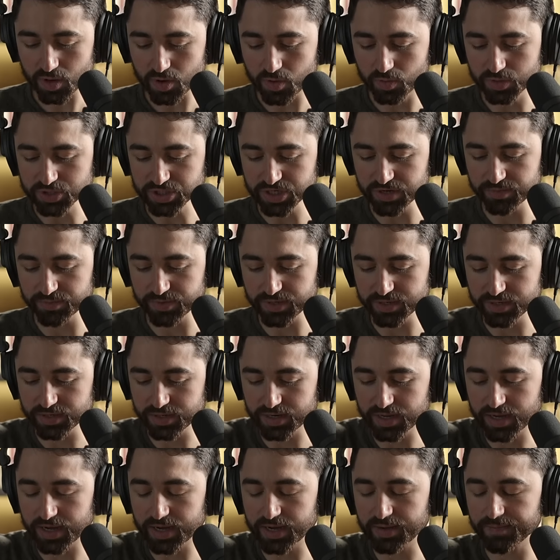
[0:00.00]
which I've been.
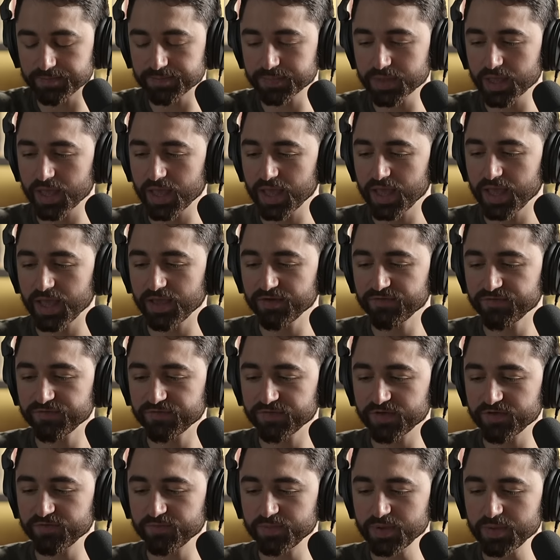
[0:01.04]
Um, if
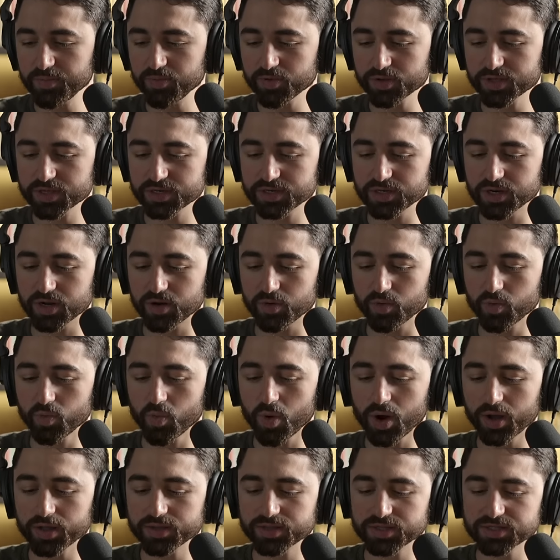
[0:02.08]
if people can, you
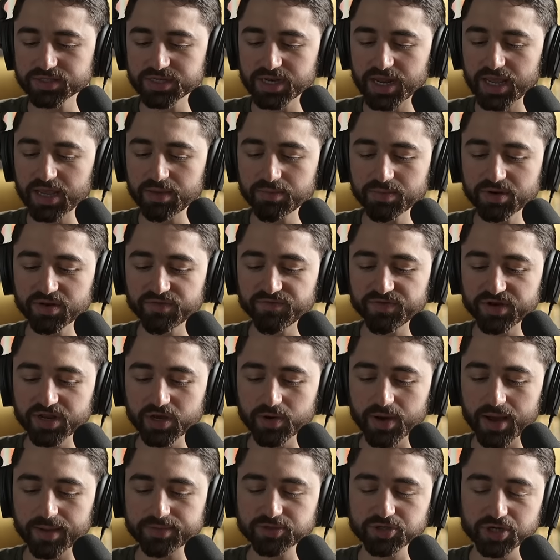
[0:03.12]
know, there's an eight minute
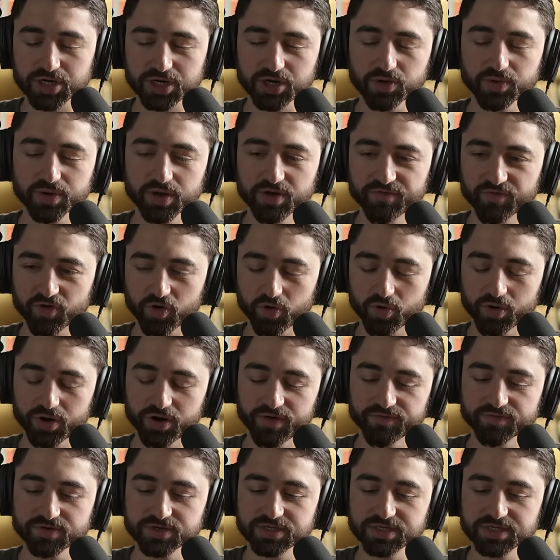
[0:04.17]
video abstract going over
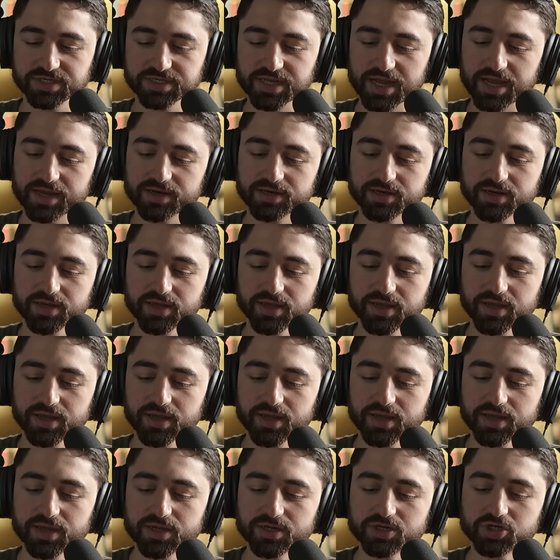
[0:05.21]
Oreo versus statin.
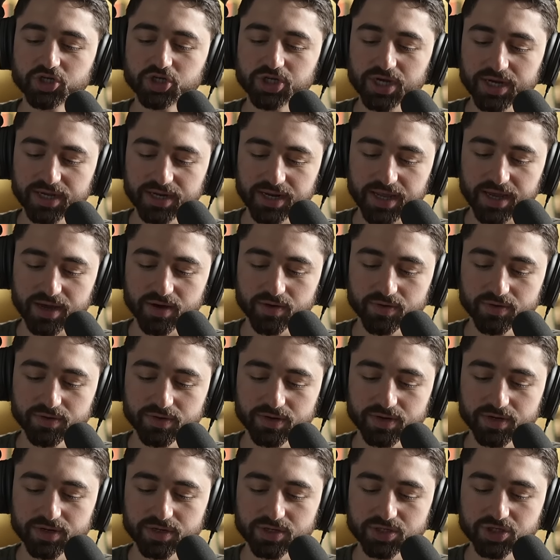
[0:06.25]
Check it out
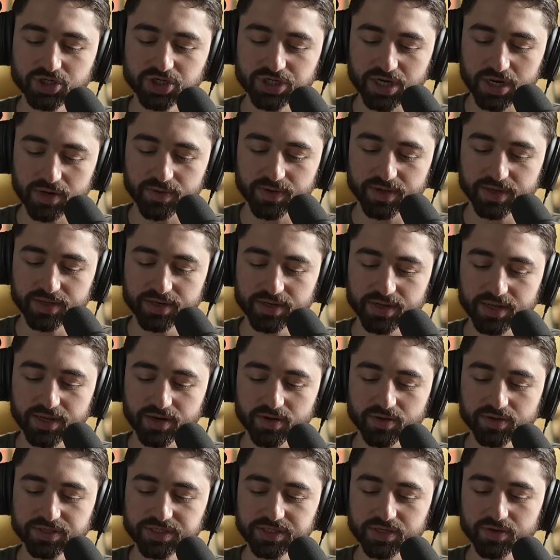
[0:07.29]
share it. And
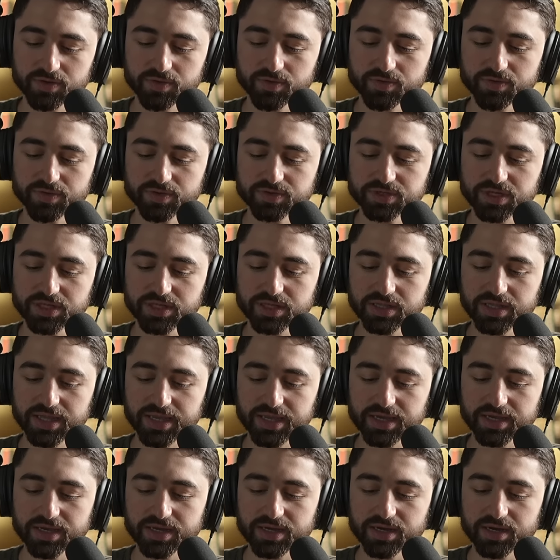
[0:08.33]
also, there's a
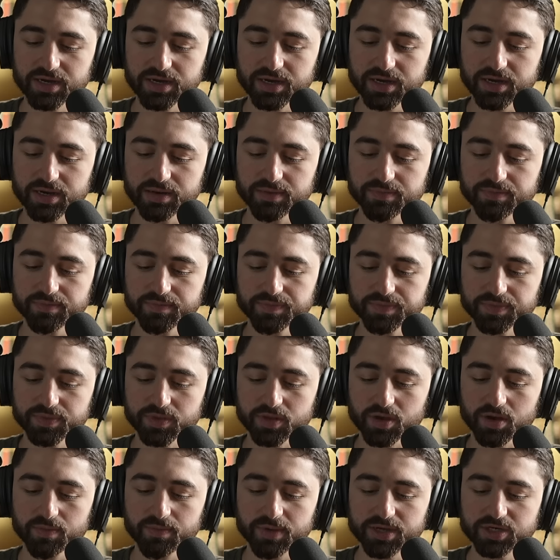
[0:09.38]
link um,
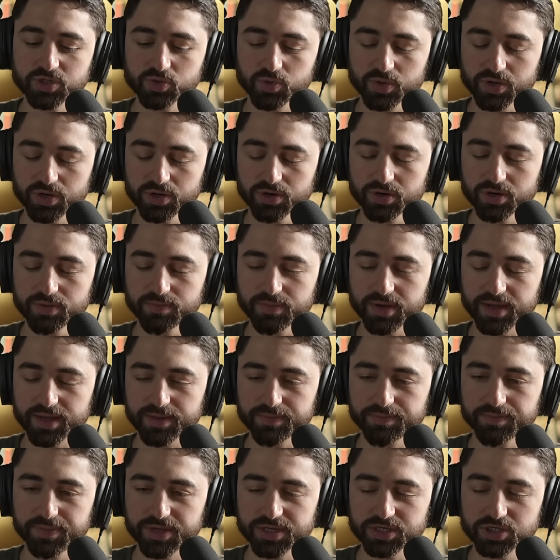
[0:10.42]
on my Twitter and my
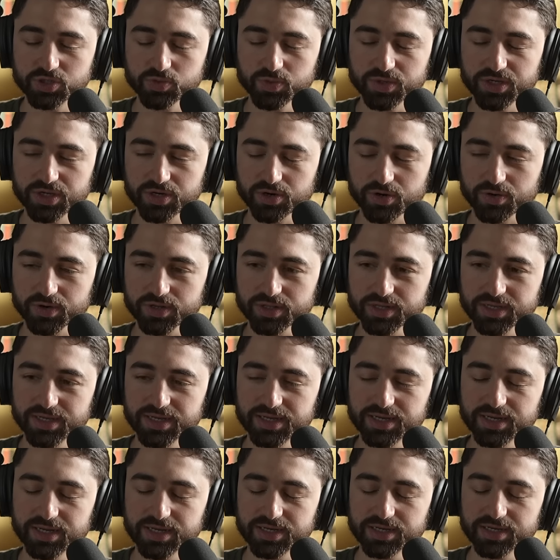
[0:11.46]
pin tweet currently,
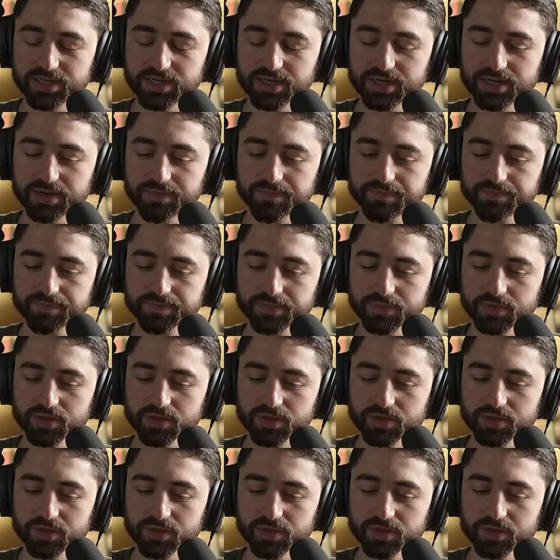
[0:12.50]
and in um,